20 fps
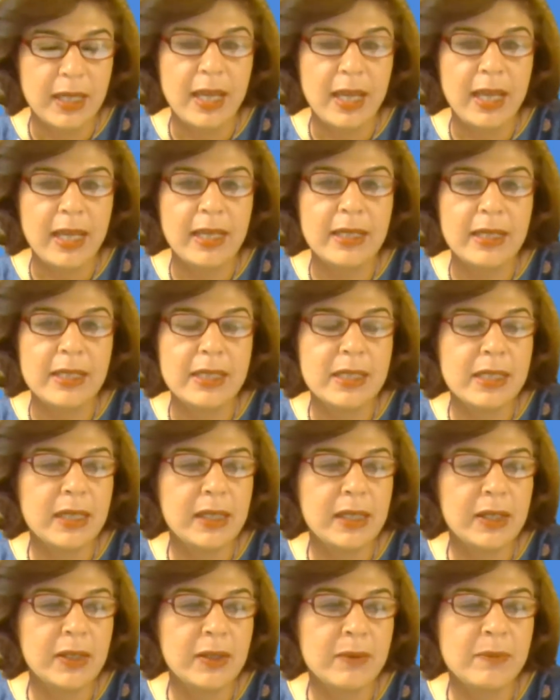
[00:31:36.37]
And
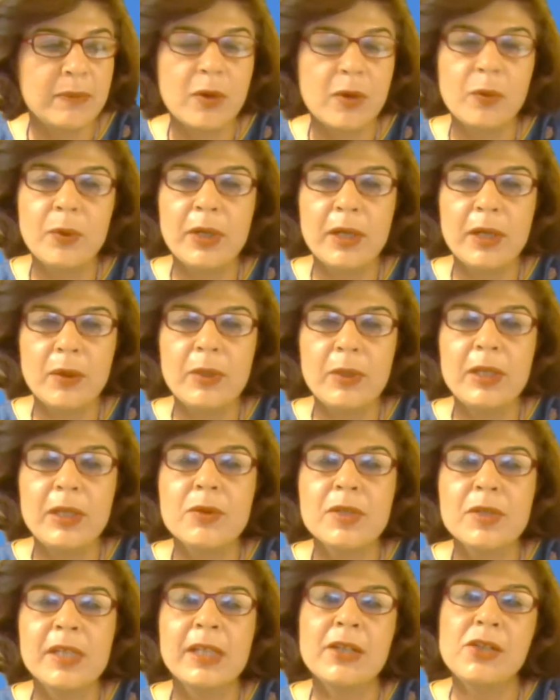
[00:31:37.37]
we're
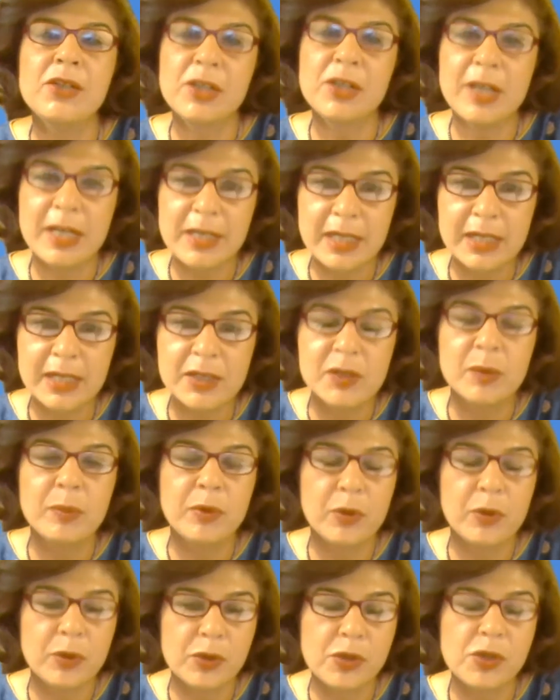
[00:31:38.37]
using a genetics
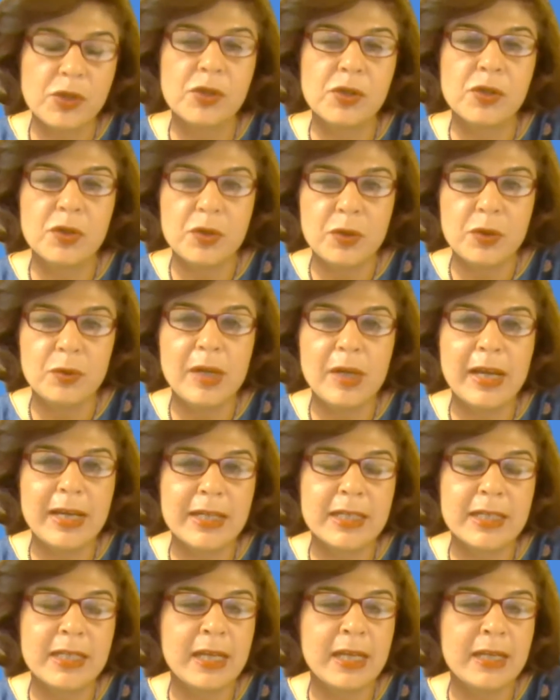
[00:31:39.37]
approach to do
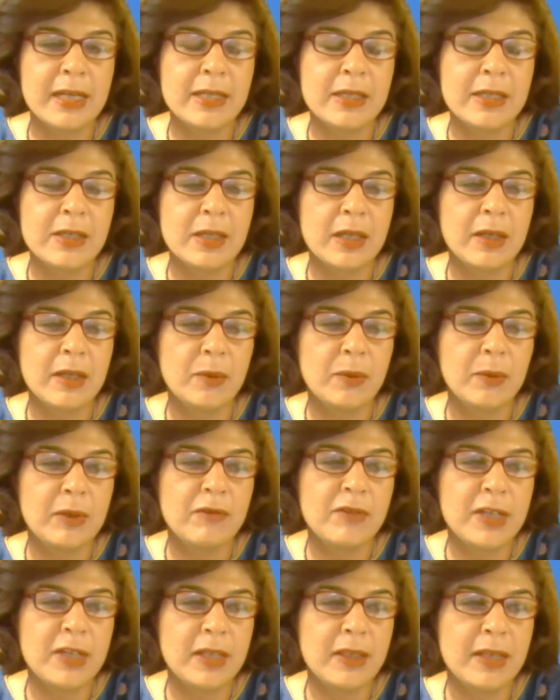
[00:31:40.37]
that. And
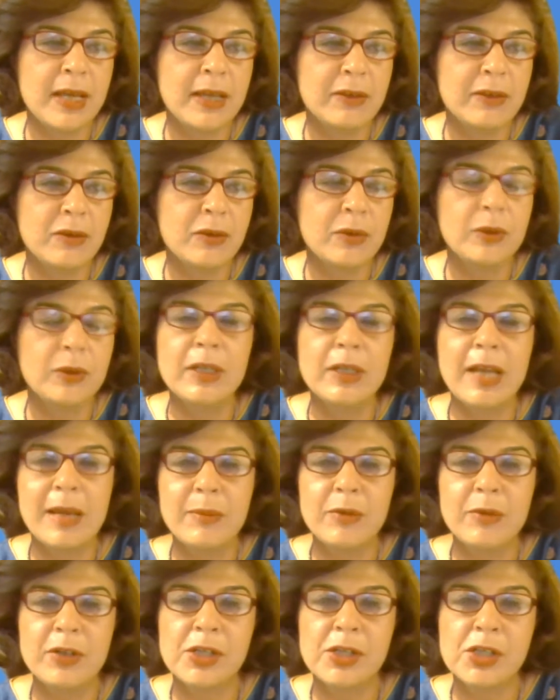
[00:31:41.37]
we've done that through
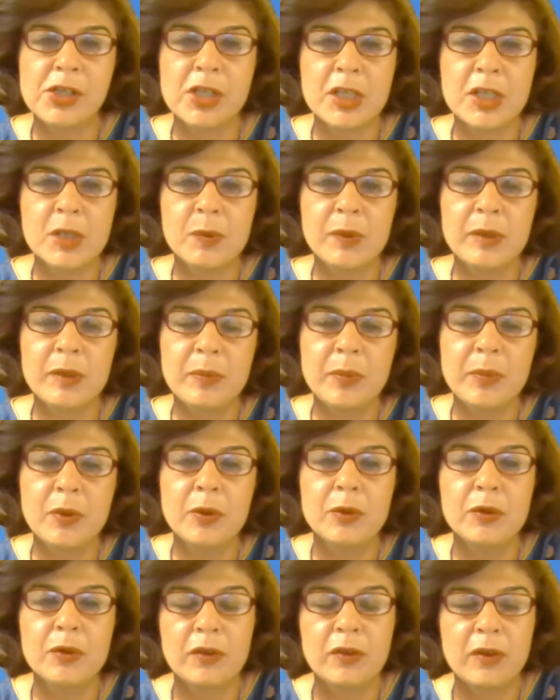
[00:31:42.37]
collaborations with
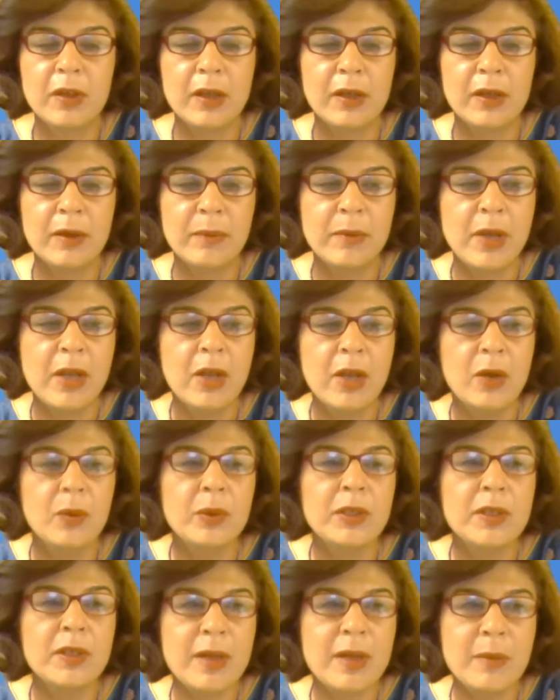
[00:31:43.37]

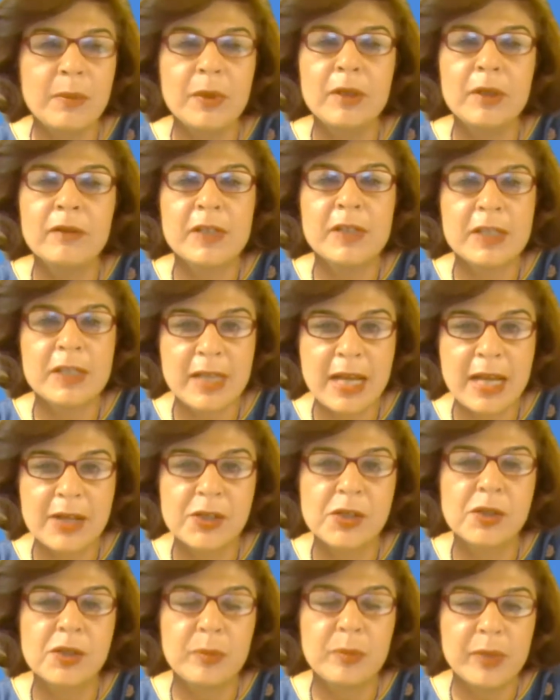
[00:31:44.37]
with a number of
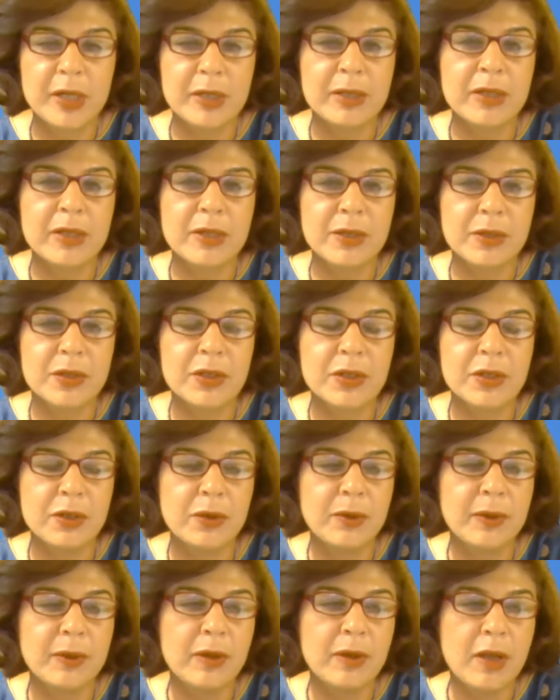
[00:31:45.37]
international partners.
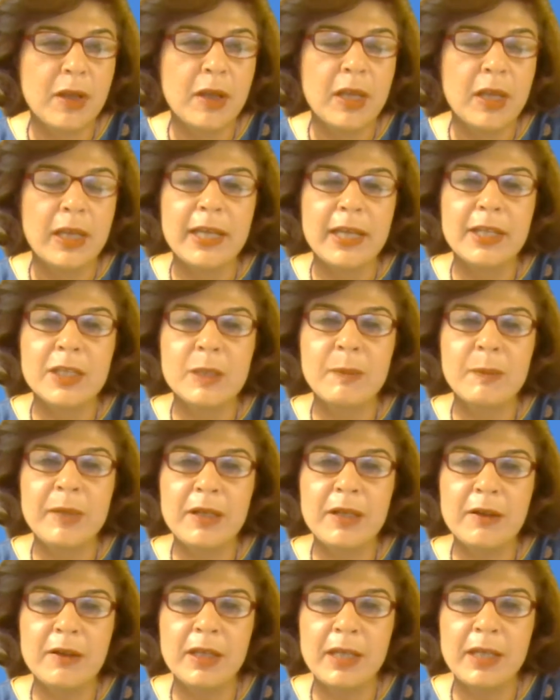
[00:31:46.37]
So it's been
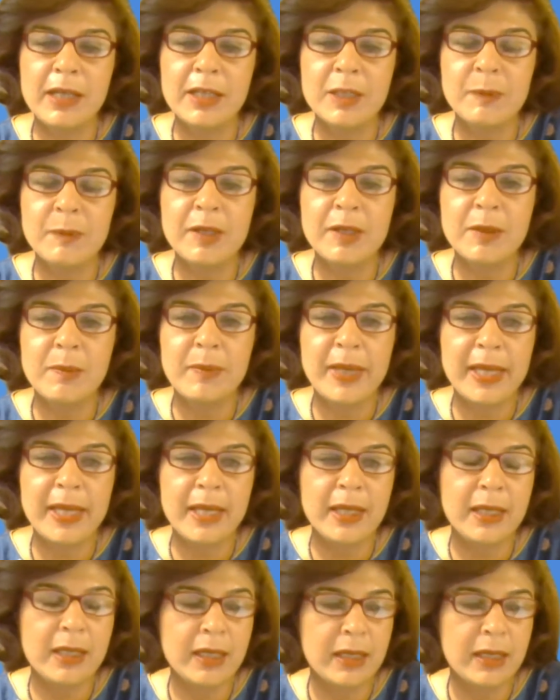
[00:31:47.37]
a
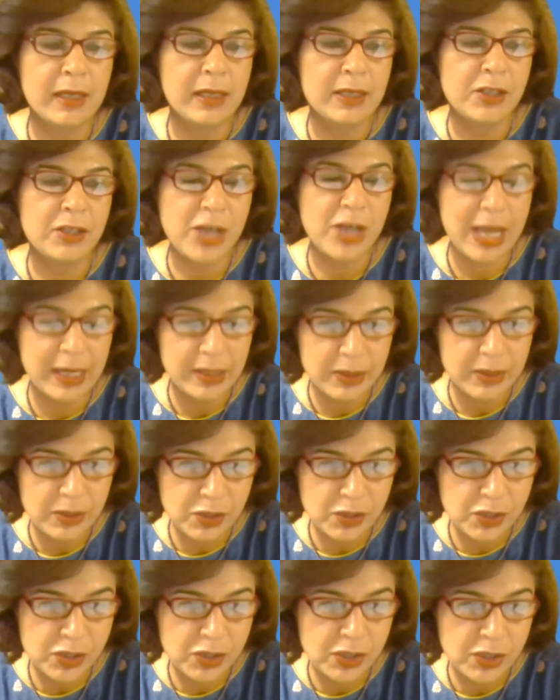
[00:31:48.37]
big
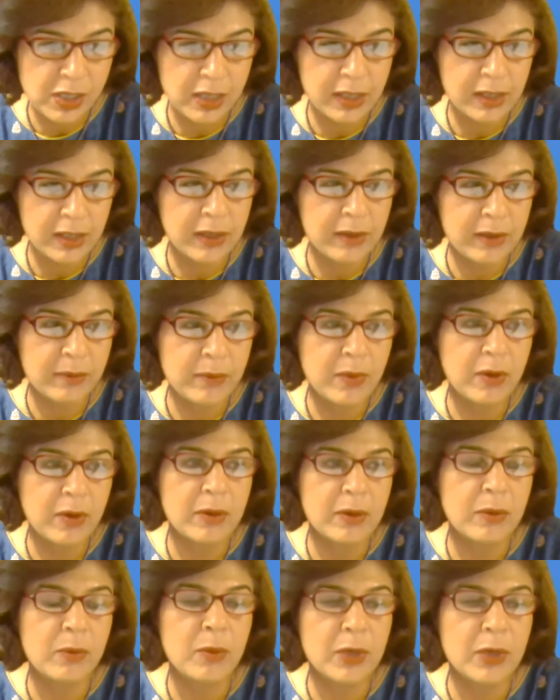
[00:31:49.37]
challenge
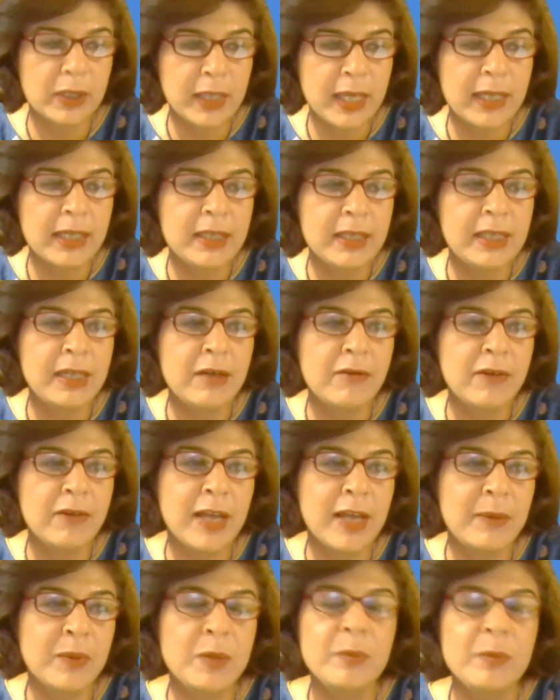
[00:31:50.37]
working in the
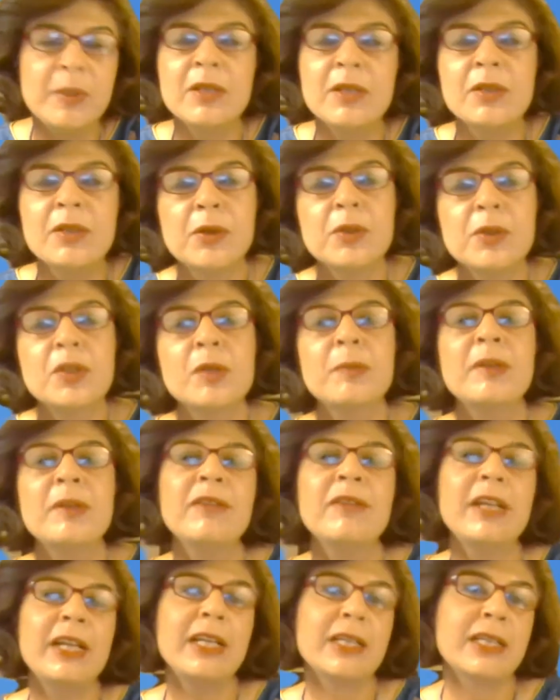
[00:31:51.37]
environment, but it's also been
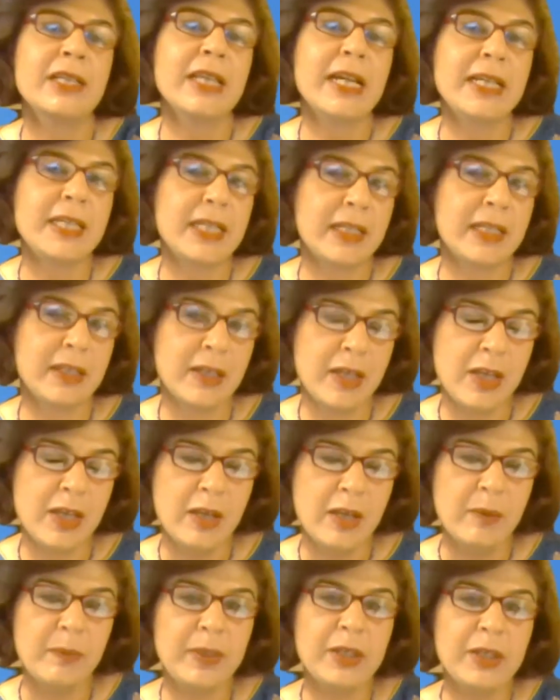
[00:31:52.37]
very exciting
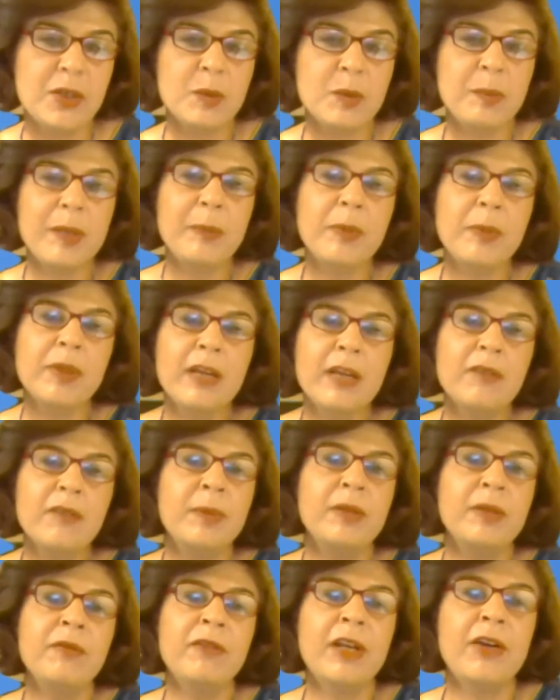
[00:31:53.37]
because people have
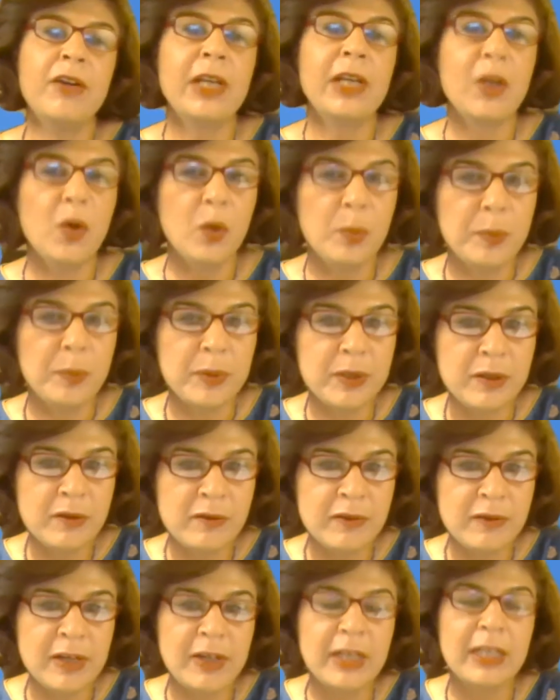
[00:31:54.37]
been very
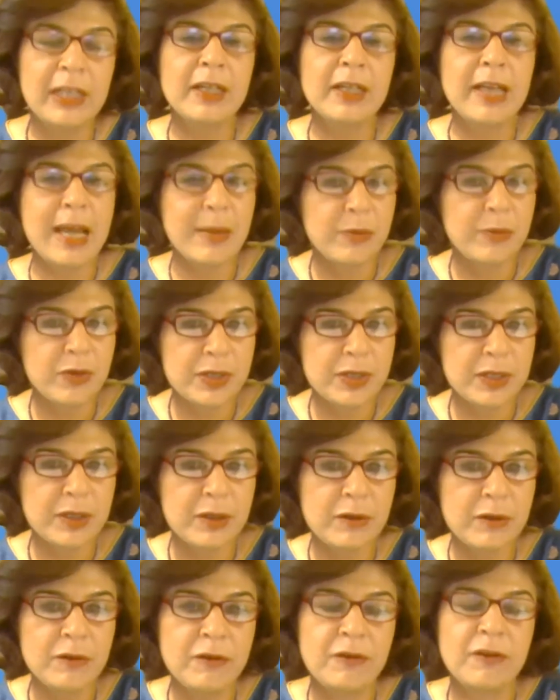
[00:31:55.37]
open, very
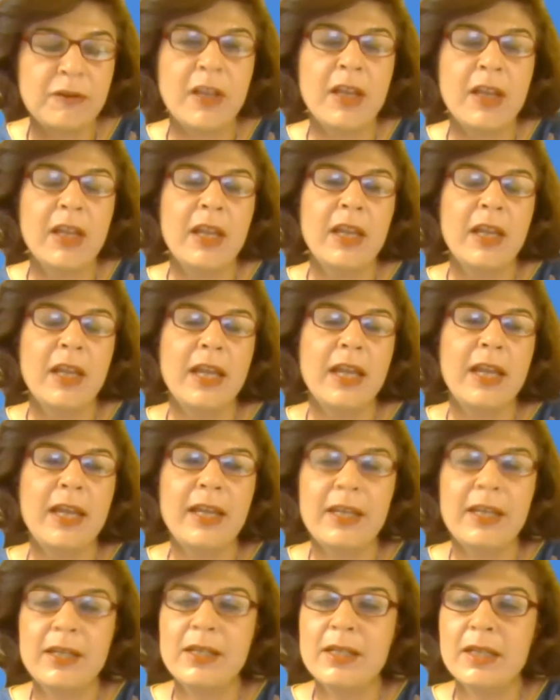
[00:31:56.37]
collaborative,
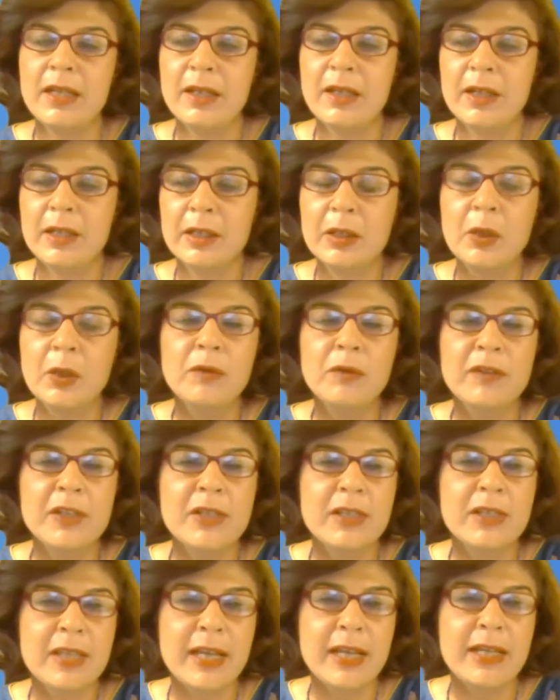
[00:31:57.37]
and COVID
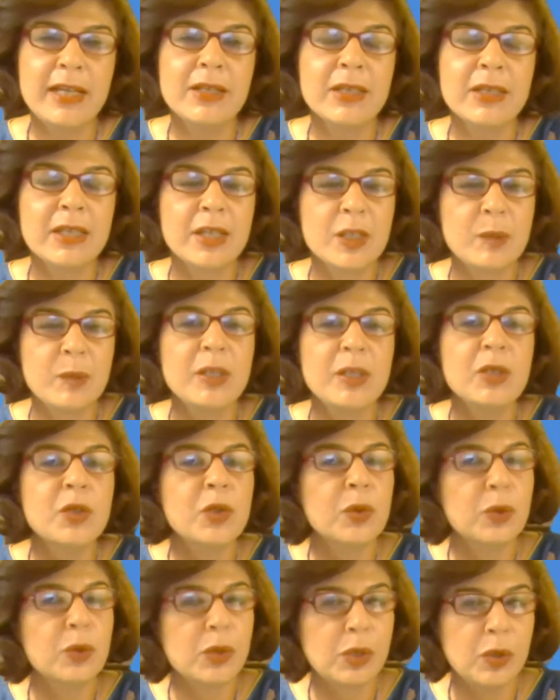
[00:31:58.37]
science has been
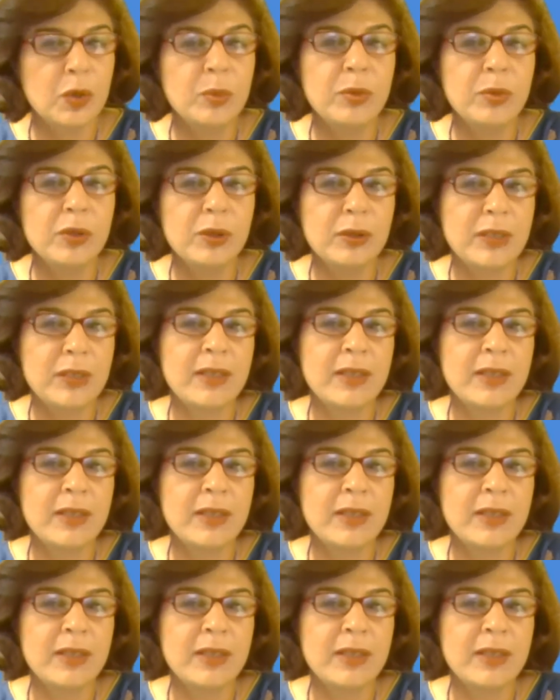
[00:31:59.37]
so global that